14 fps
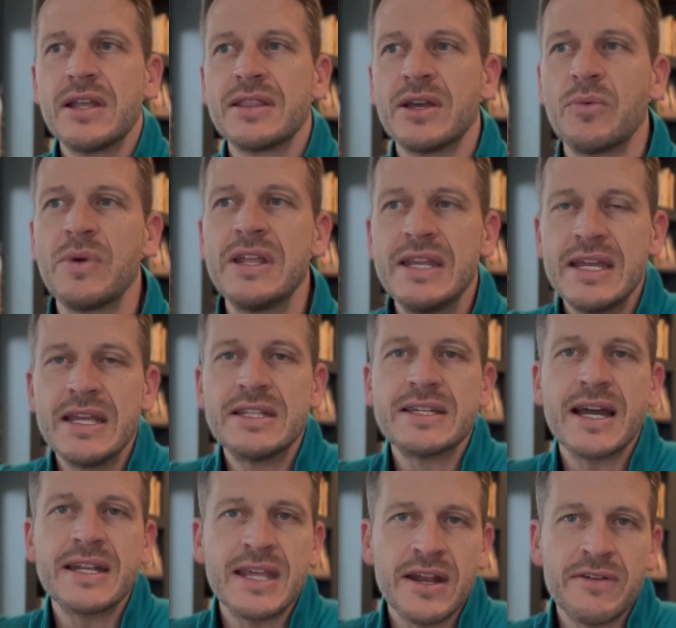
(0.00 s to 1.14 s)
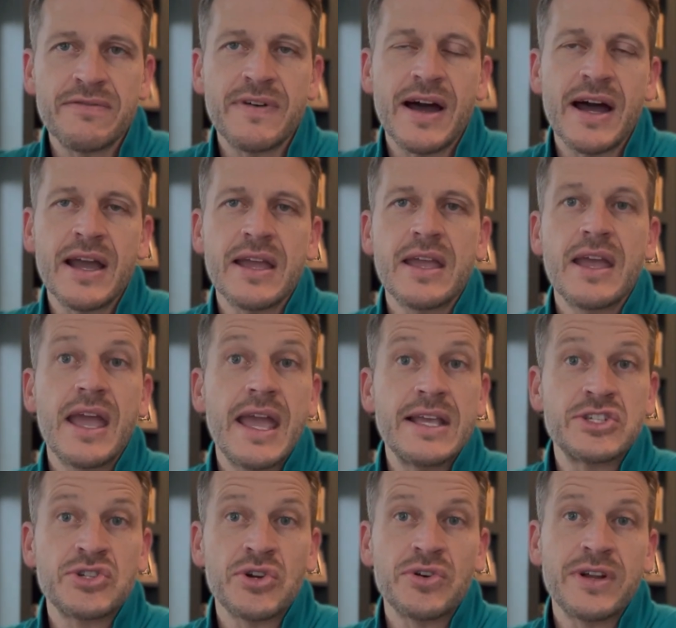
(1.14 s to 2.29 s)
that we need to identify a
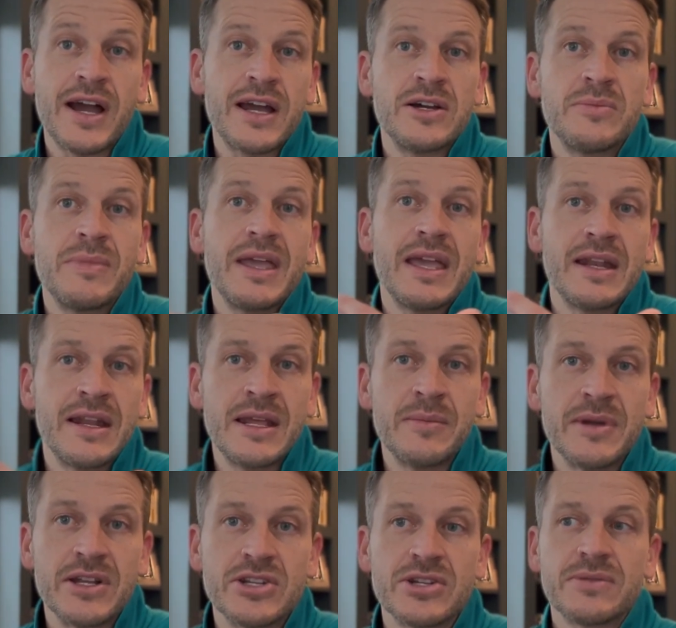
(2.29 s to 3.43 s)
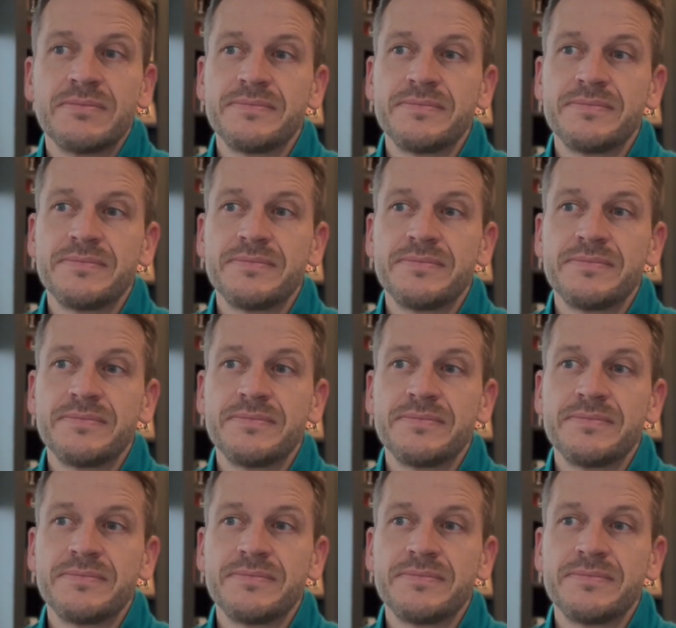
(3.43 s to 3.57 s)
certain item in an image.